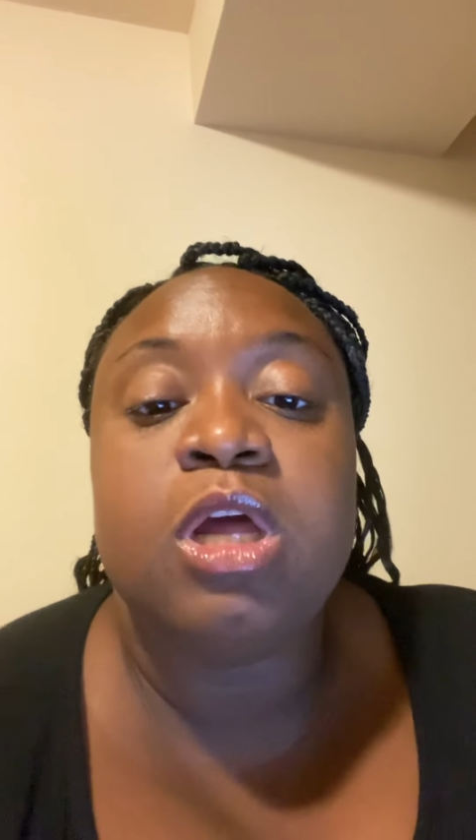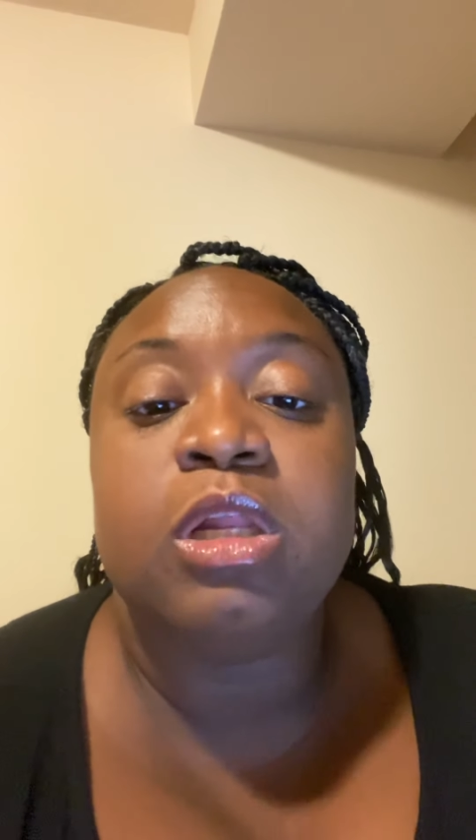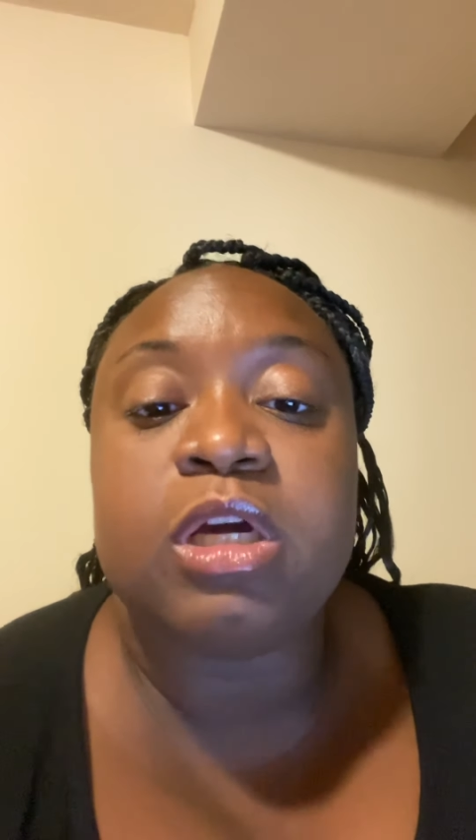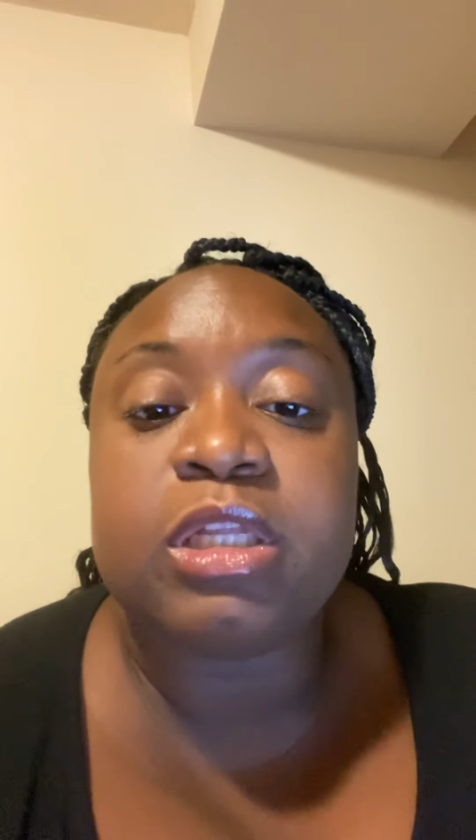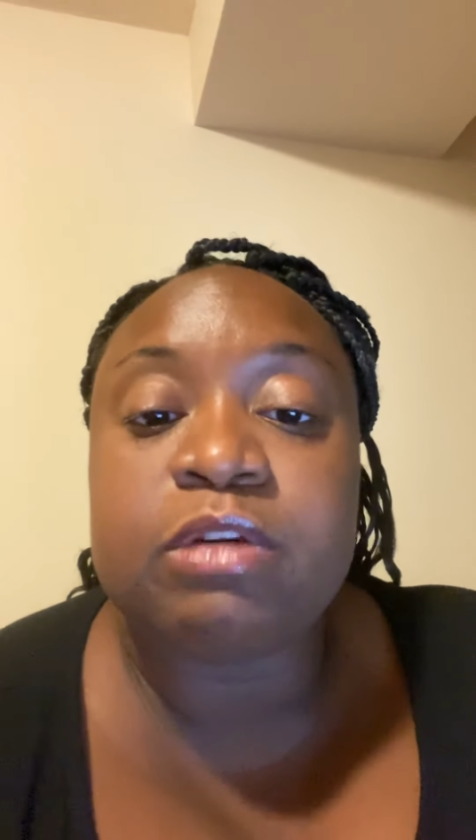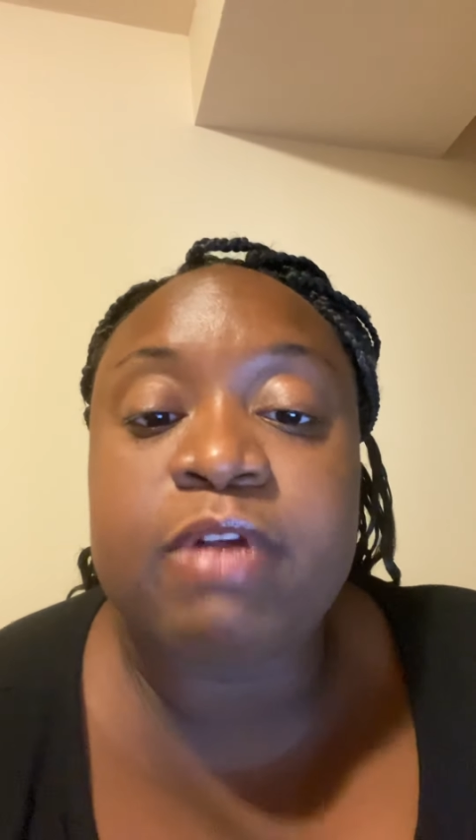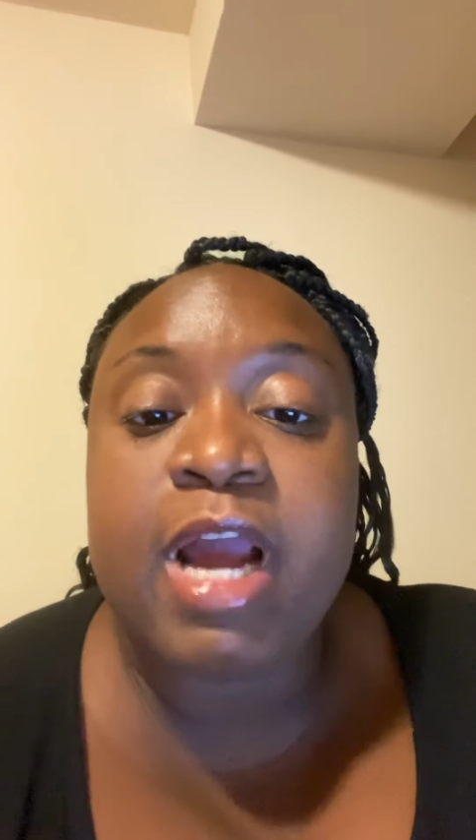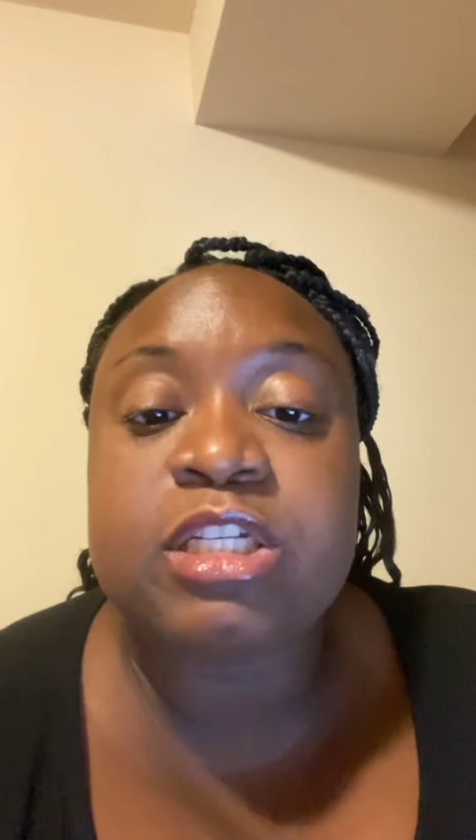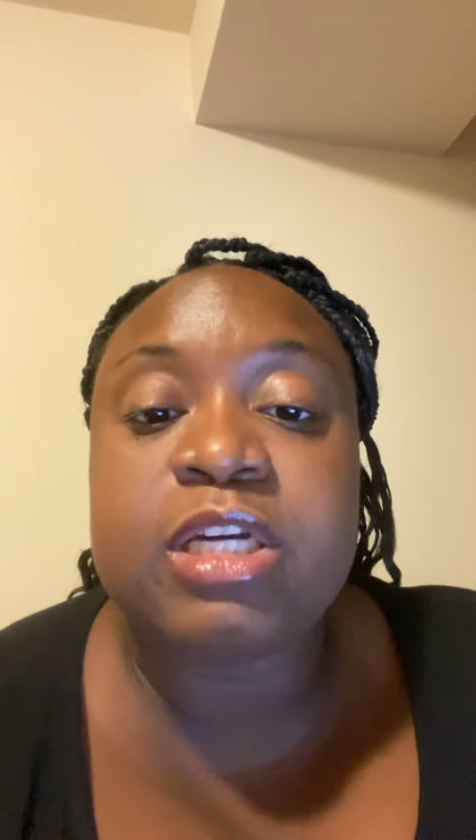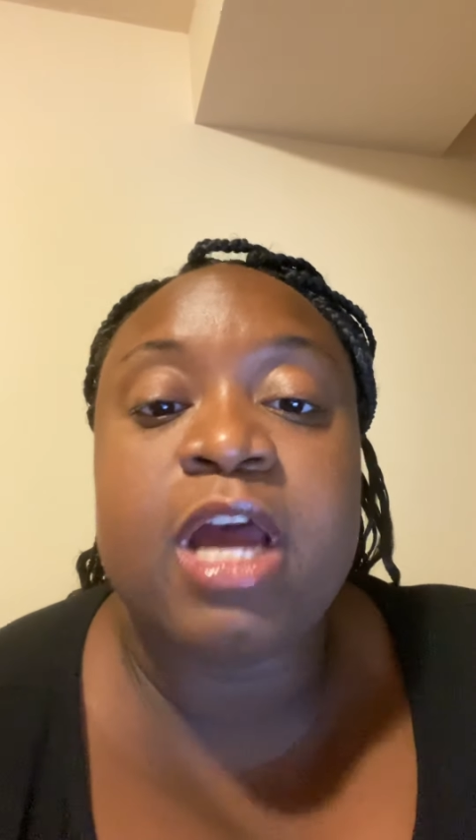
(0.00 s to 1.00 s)
look at the
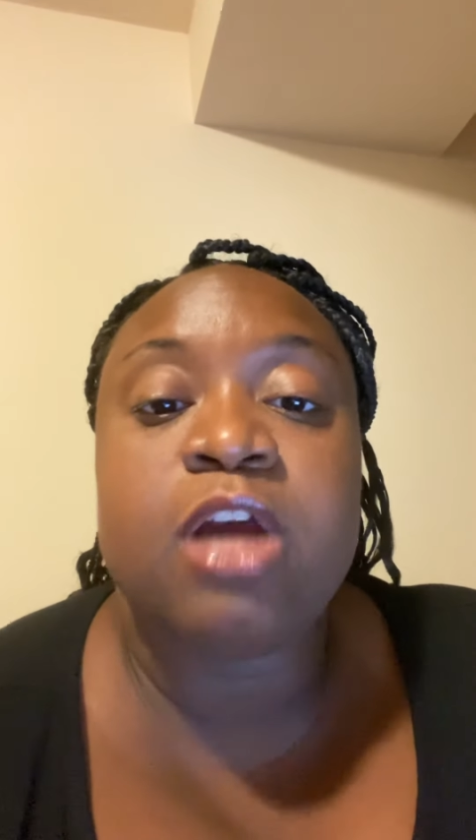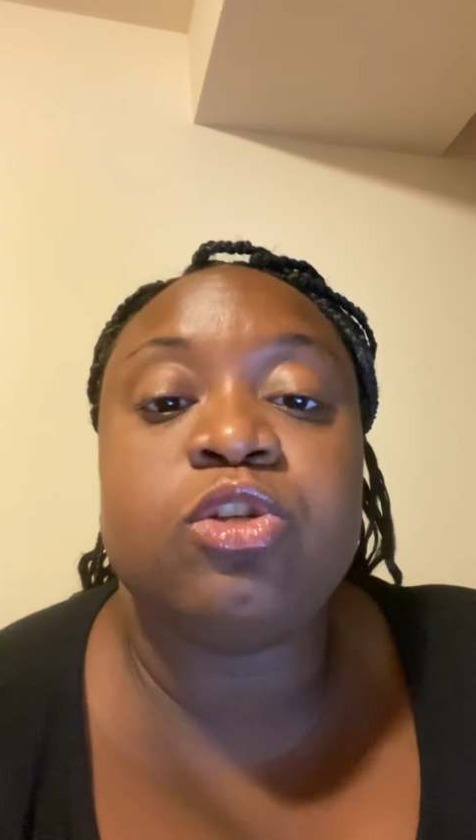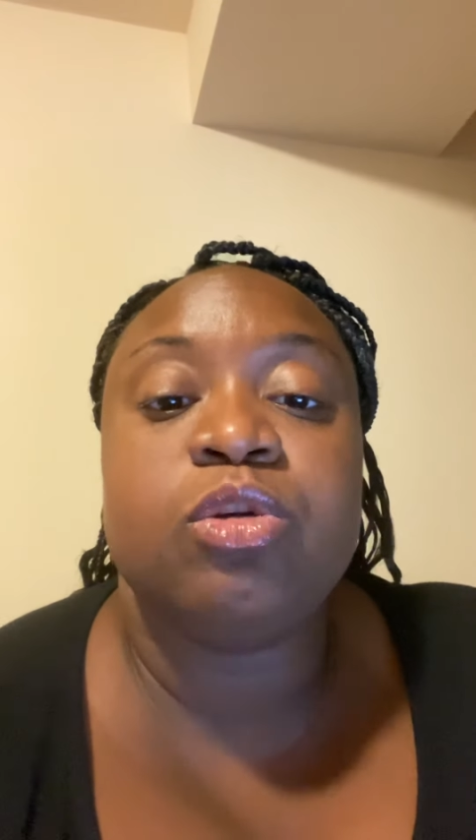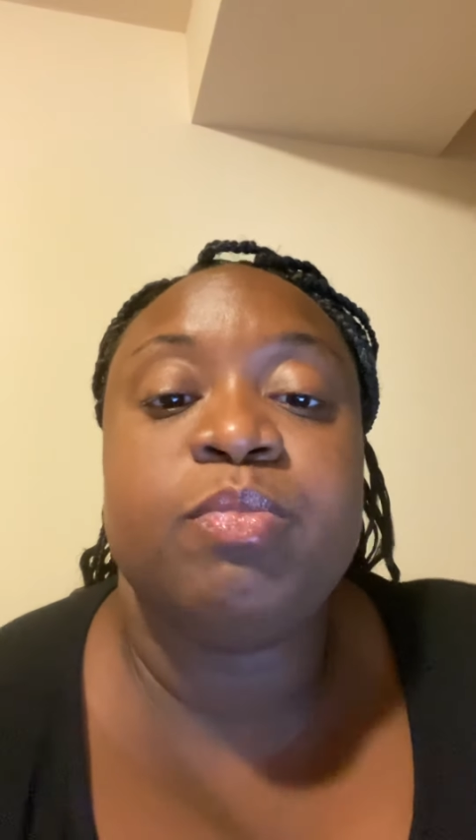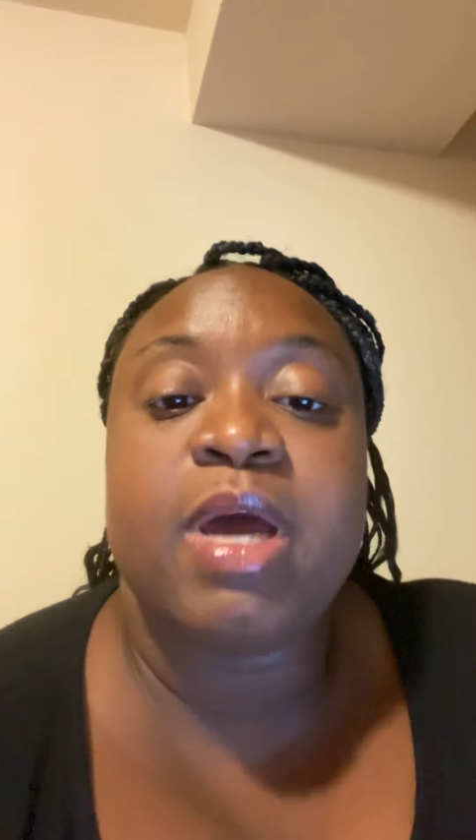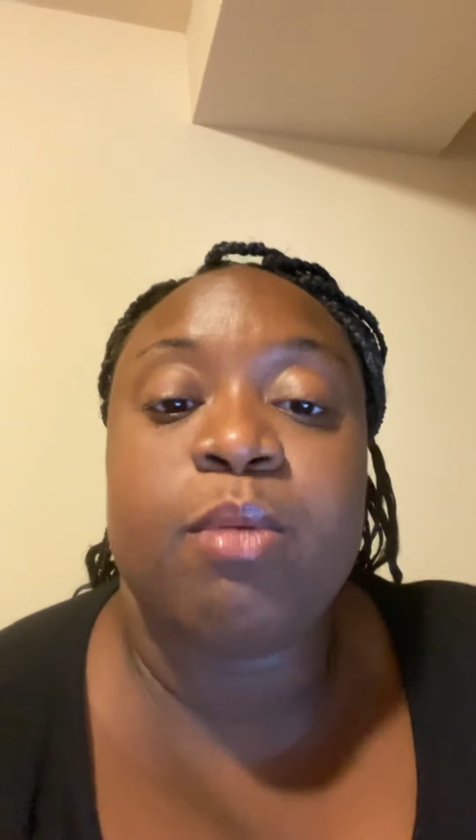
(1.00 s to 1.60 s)
rationales, you'll be